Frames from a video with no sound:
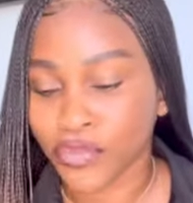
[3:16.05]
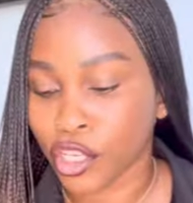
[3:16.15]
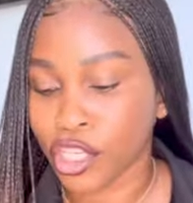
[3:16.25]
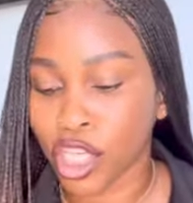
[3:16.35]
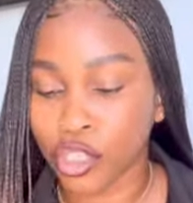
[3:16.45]

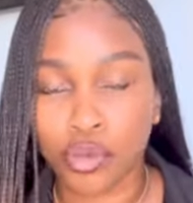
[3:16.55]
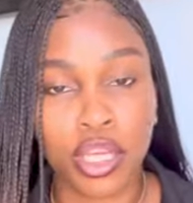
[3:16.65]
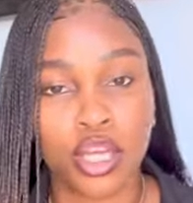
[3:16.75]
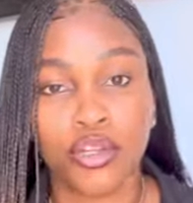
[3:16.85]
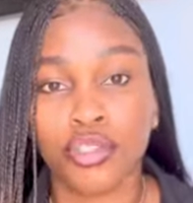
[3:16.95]
you need to
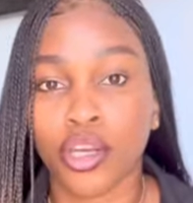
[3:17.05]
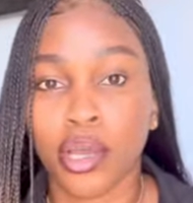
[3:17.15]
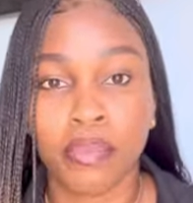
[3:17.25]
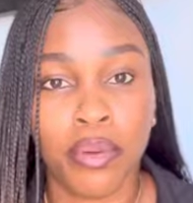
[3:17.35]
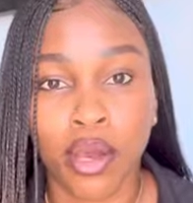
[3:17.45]
include your
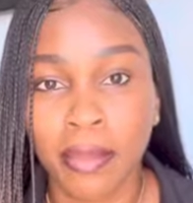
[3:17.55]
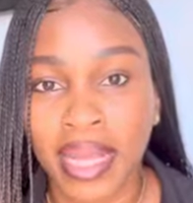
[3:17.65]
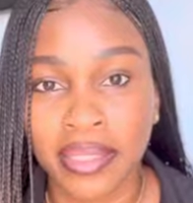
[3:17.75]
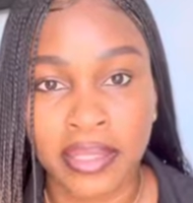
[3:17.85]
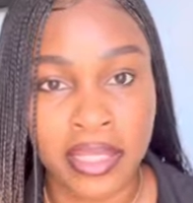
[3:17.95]

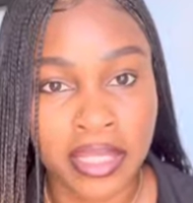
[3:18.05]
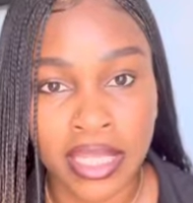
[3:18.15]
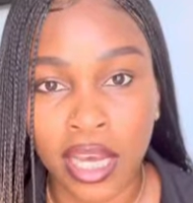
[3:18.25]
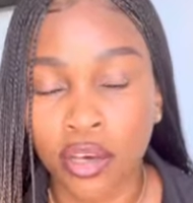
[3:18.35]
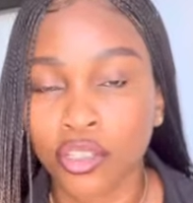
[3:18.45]
employment
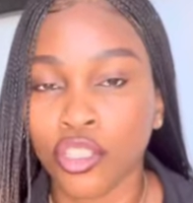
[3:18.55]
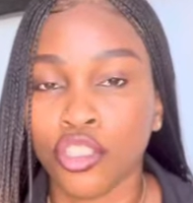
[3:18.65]
details